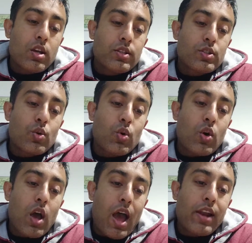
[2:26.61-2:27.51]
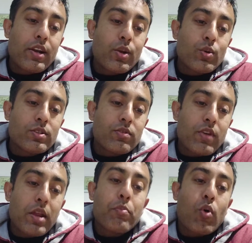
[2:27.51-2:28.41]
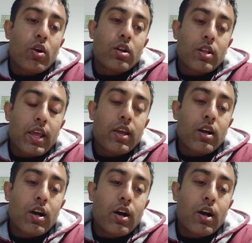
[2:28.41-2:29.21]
So attitude is a very important thing